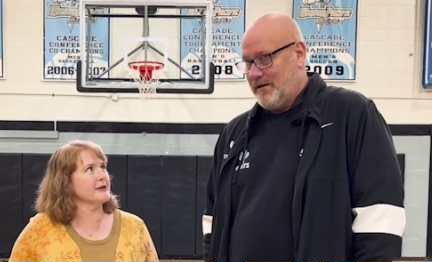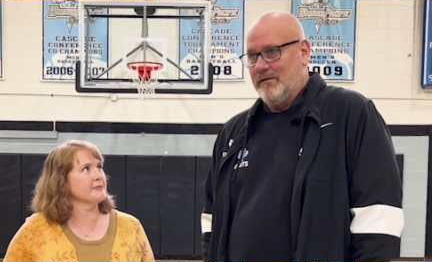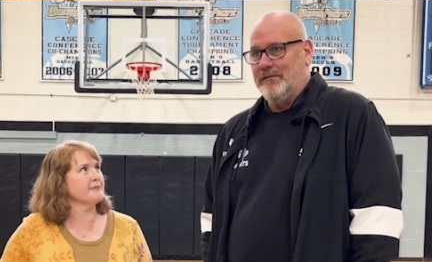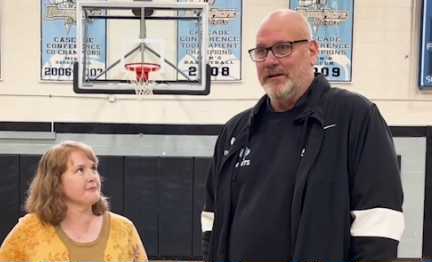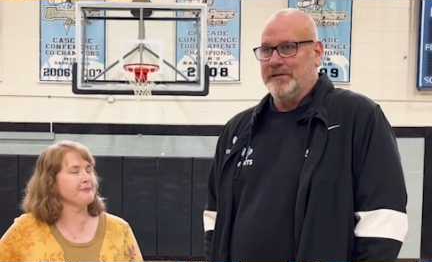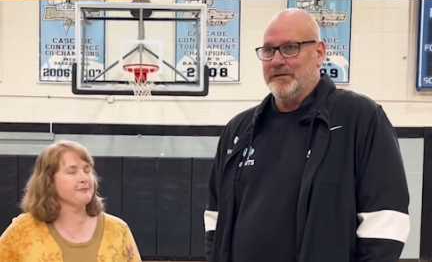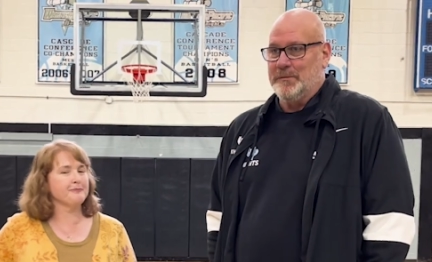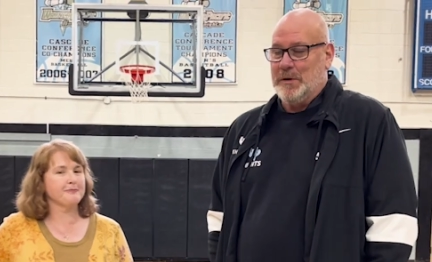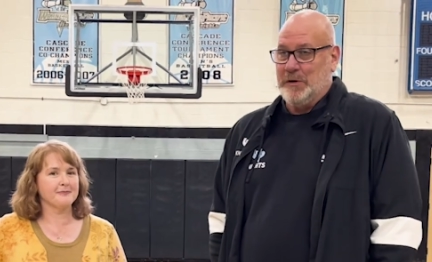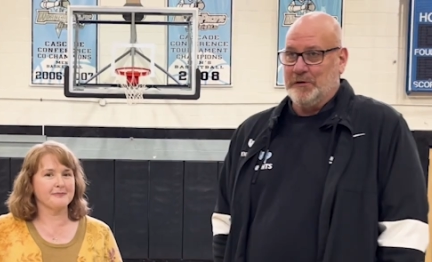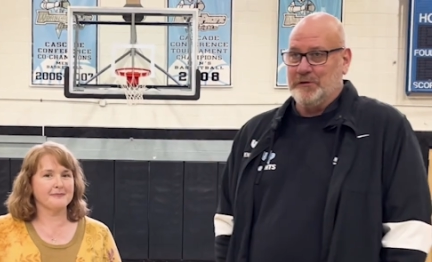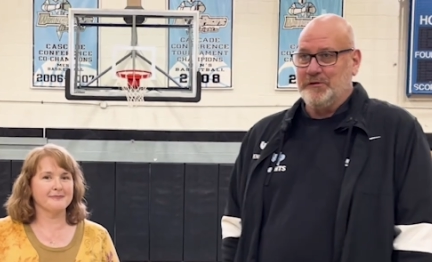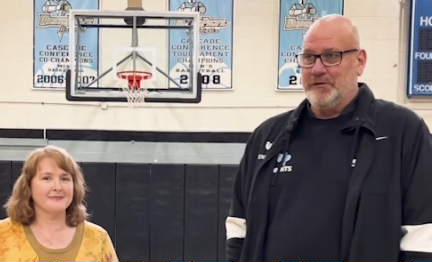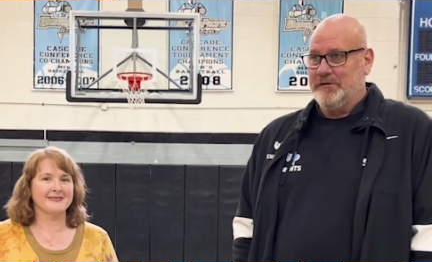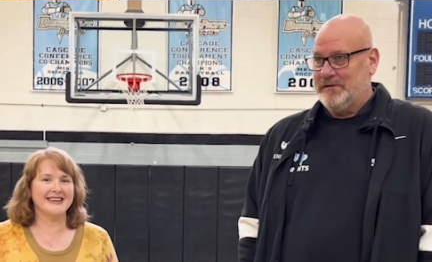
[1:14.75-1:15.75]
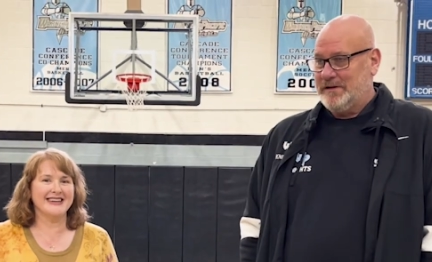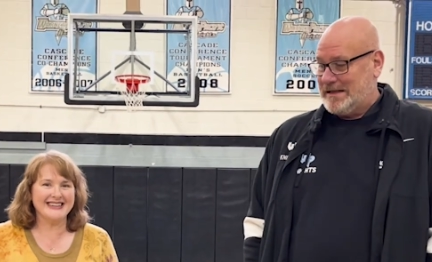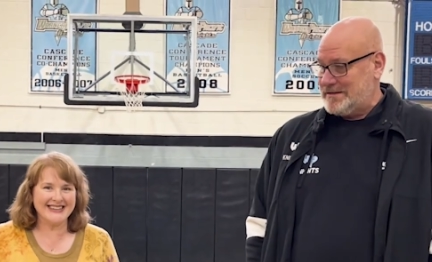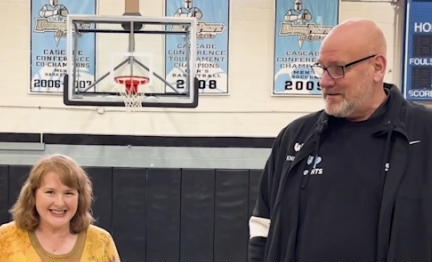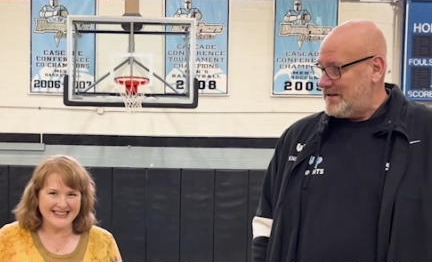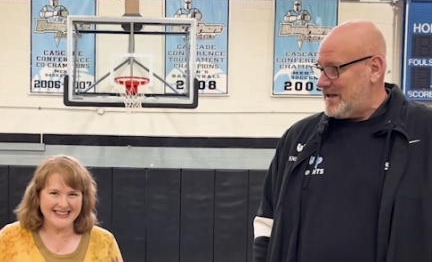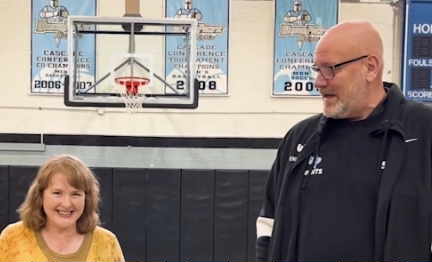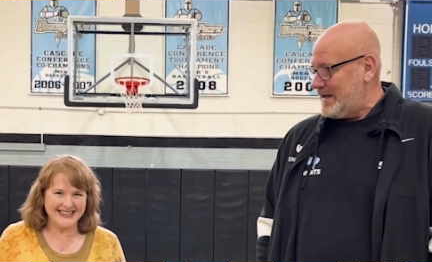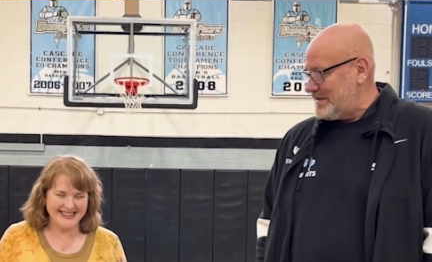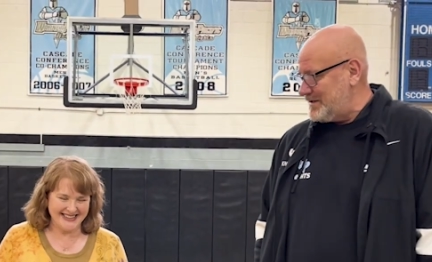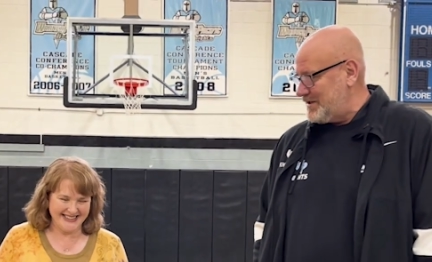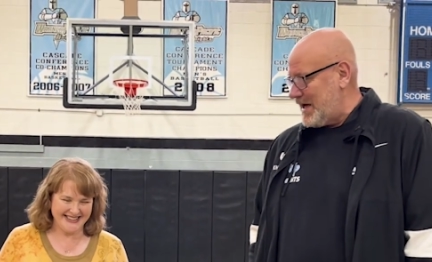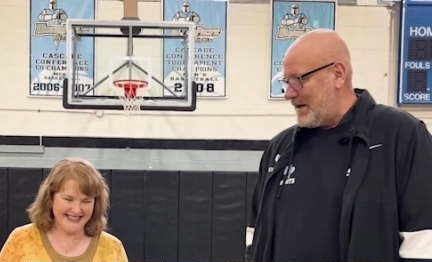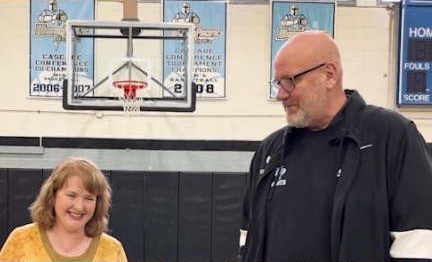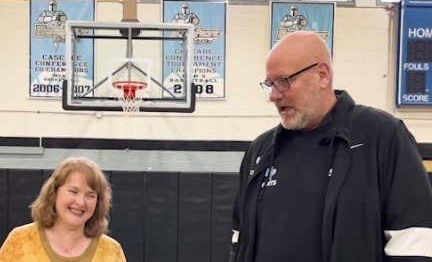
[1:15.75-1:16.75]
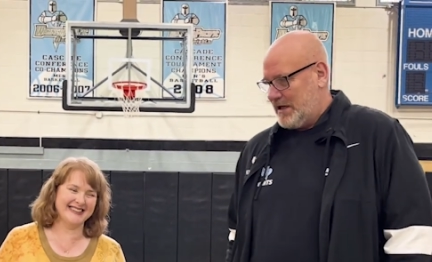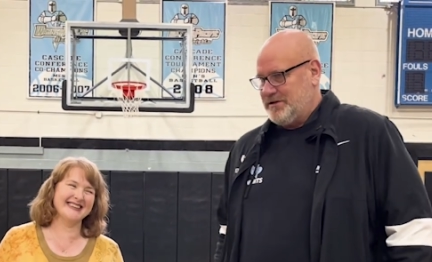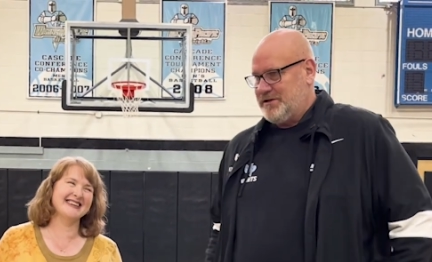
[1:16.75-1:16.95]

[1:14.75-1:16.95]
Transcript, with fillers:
Speaker 1: Holy smokes. That's a lot of job titles.